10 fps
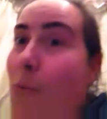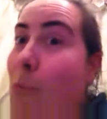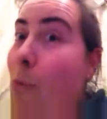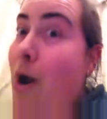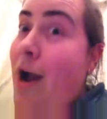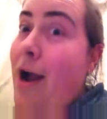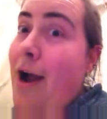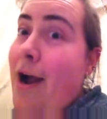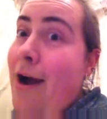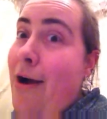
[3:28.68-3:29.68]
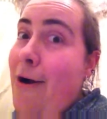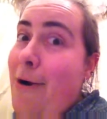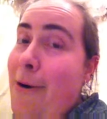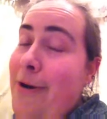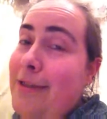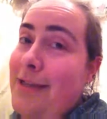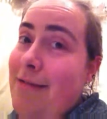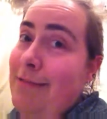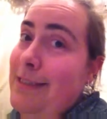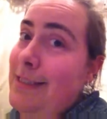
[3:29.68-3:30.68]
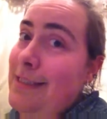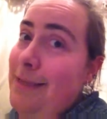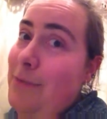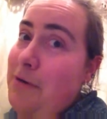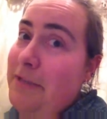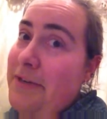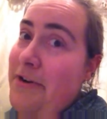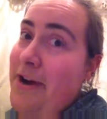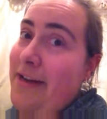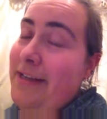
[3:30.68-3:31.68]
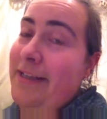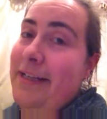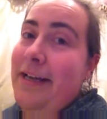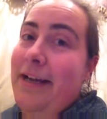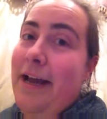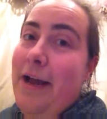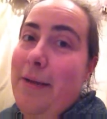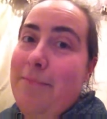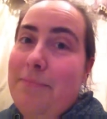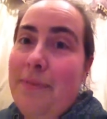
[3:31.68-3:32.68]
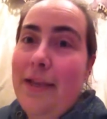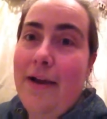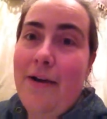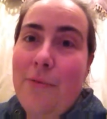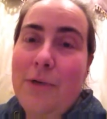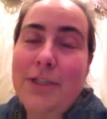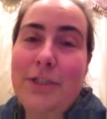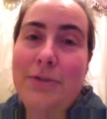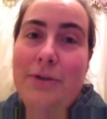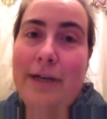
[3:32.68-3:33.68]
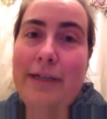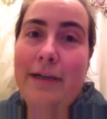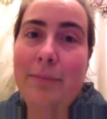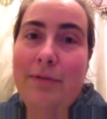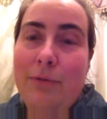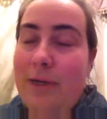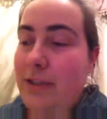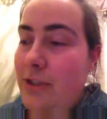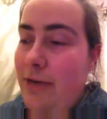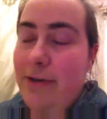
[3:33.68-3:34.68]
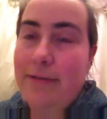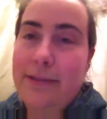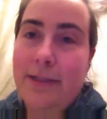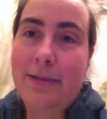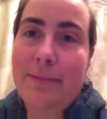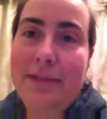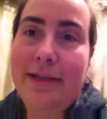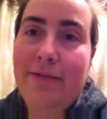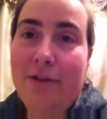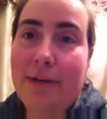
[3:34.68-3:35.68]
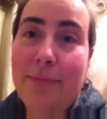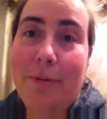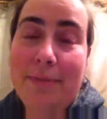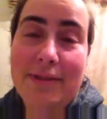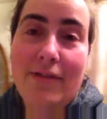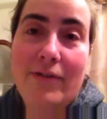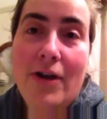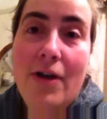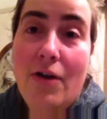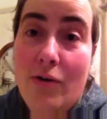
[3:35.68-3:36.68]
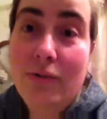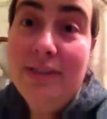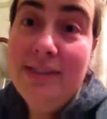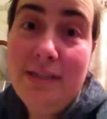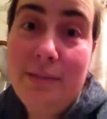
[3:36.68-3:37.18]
Wow. Sarah's going to sleep well tonight. I want to do a couple of quick shout outs, so let me see if I can put myself on said